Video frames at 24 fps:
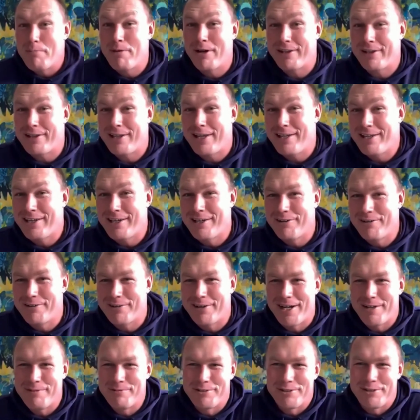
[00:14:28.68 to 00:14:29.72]
about 10
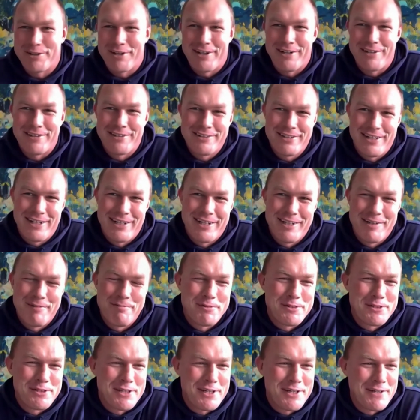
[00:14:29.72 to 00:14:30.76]
kilograms ago.
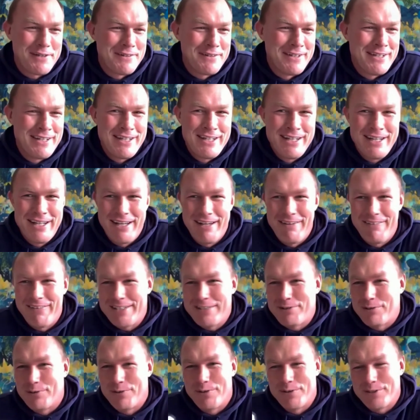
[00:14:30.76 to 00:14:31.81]
So
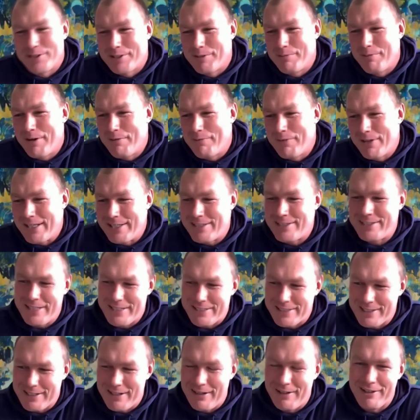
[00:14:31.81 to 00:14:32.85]
it's awesome. There's
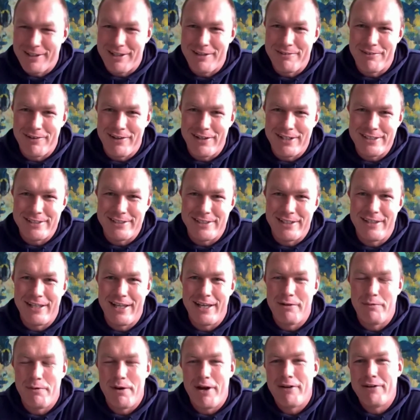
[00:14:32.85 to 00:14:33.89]
6 cultivars in
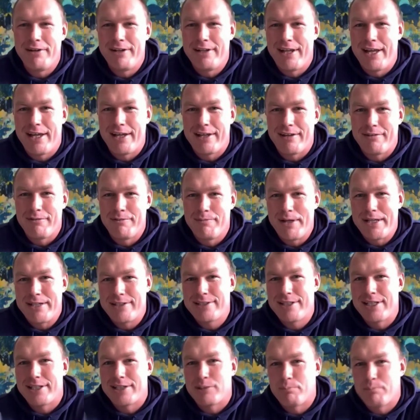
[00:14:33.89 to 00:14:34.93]
there. We only make
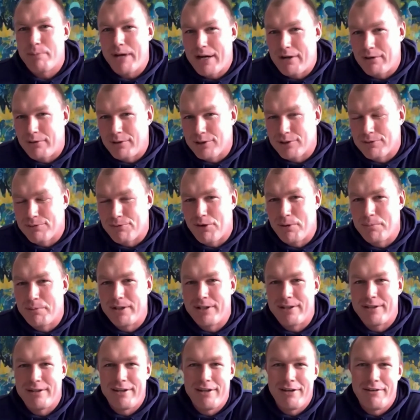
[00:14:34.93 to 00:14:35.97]
6 barrels from
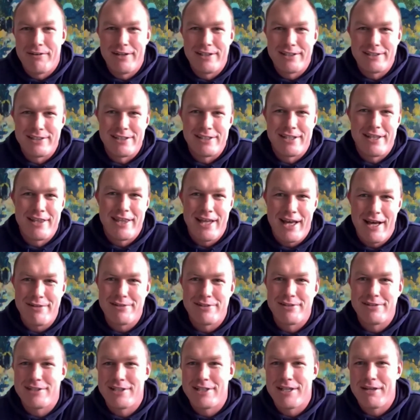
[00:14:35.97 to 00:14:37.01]
it. It's
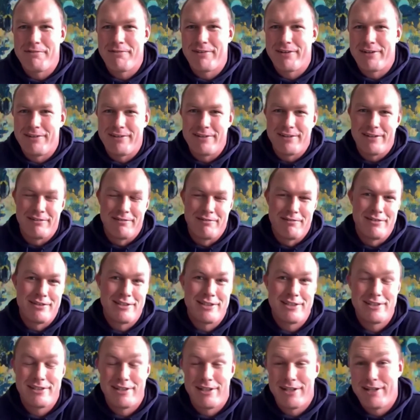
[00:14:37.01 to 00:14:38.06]

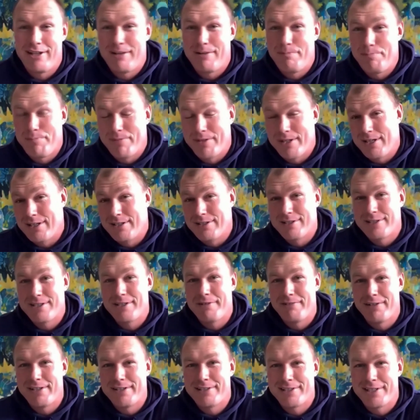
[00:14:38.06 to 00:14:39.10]

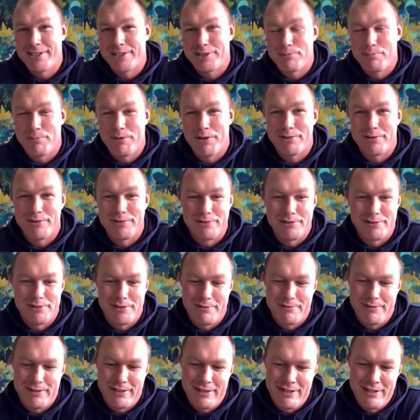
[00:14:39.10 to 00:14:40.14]
1,776 bottles
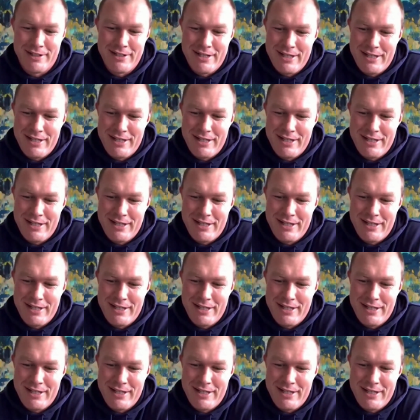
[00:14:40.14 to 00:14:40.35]
of it.